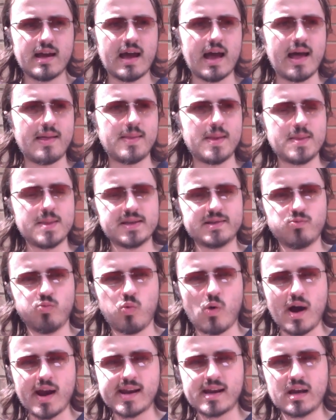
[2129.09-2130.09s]
and then this
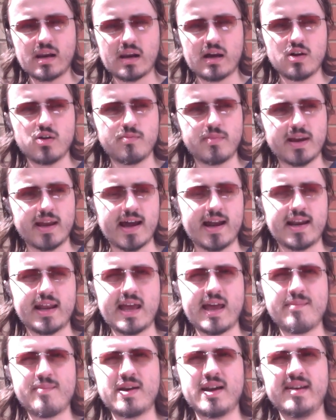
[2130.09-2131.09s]
white glow began
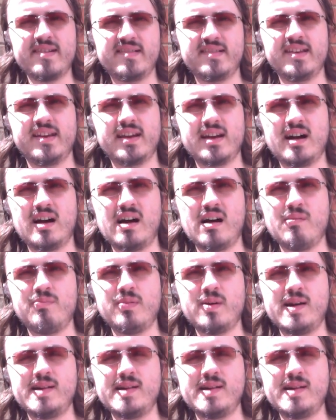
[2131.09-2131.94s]
emanating up